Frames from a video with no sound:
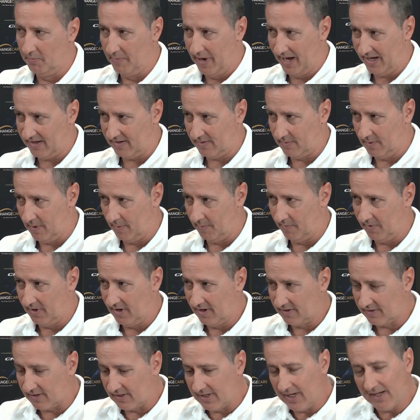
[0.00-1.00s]
maximum.
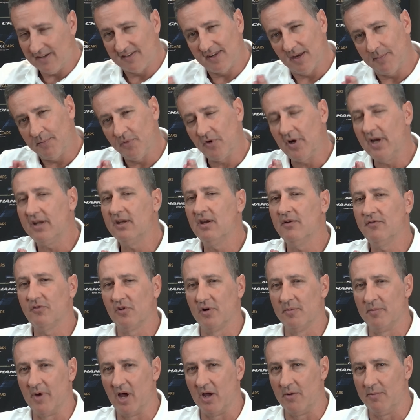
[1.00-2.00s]
So let's separate it for
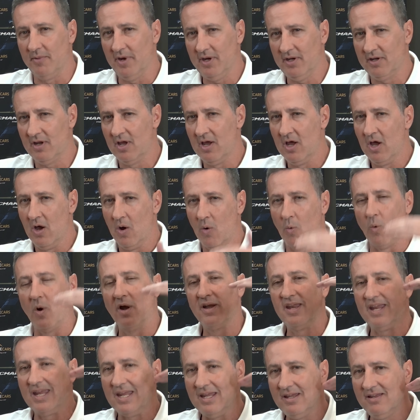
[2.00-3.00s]
a moment.
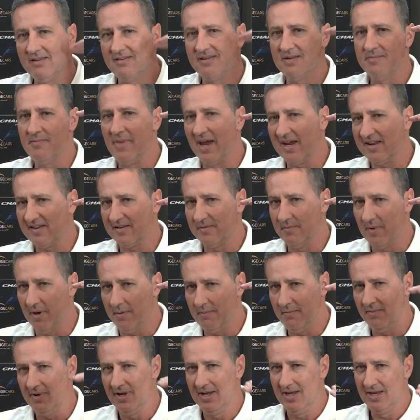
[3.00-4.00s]
What is the
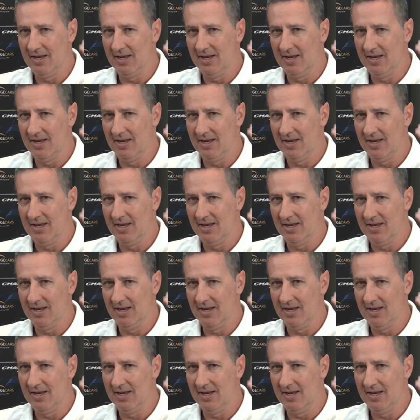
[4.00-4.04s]
maximum?